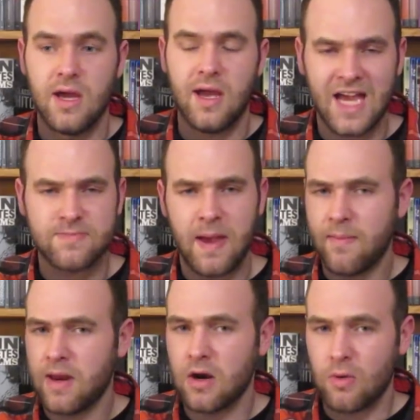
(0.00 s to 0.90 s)
has
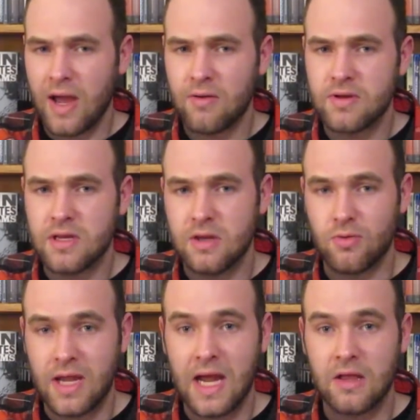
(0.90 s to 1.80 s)
Batman grounded in
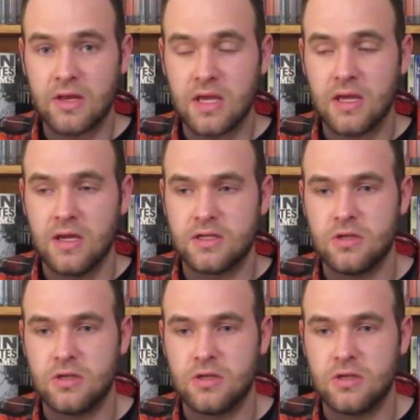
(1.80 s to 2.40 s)
reality